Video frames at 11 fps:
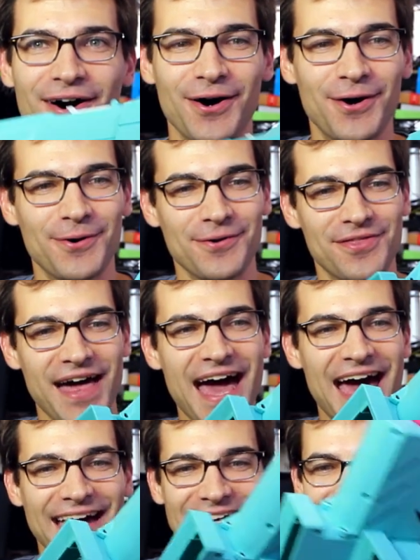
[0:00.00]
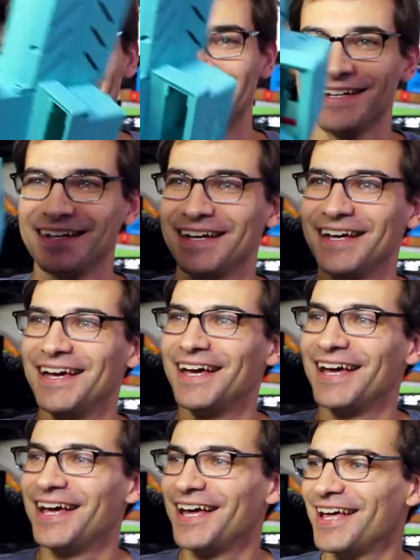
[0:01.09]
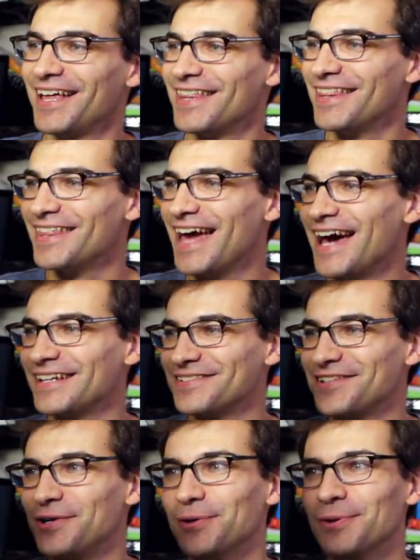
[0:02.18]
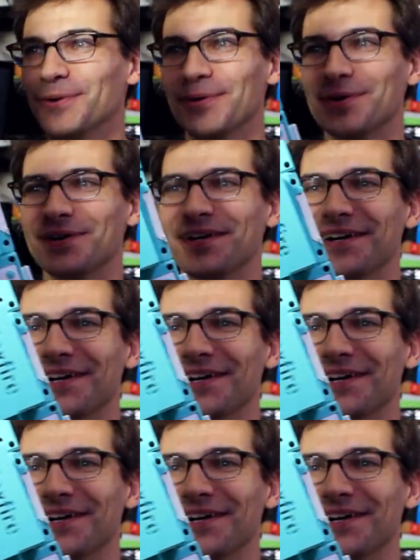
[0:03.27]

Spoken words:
Oh, that. That is cool.